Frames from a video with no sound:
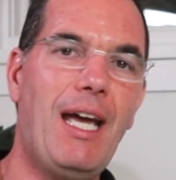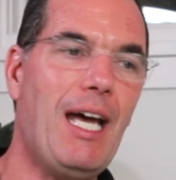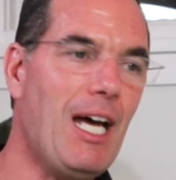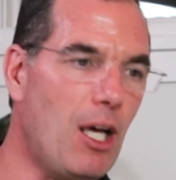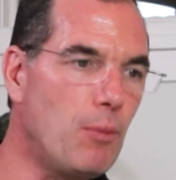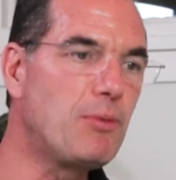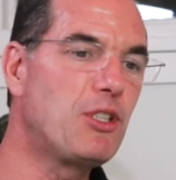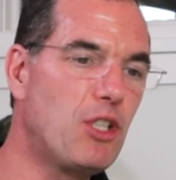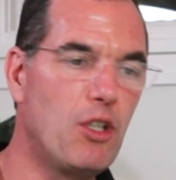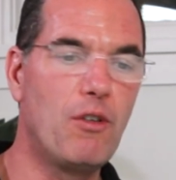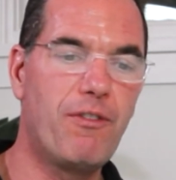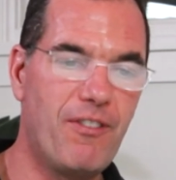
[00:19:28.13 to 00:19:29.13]
helps
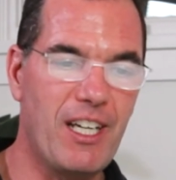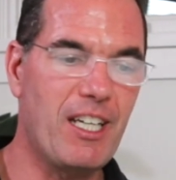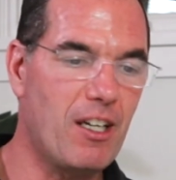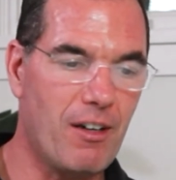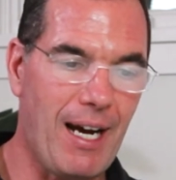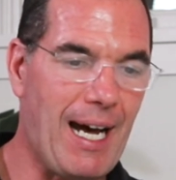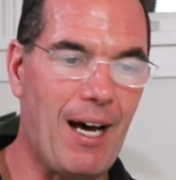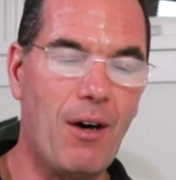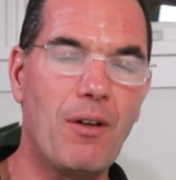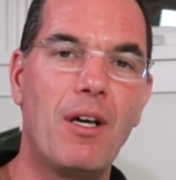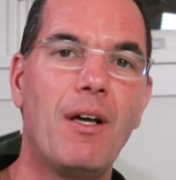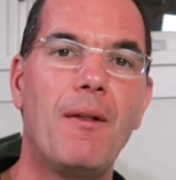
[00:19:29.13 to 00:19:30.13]
you figure
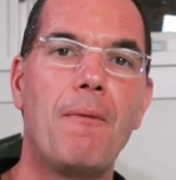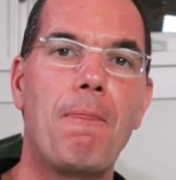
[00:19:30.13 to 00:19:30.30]
out,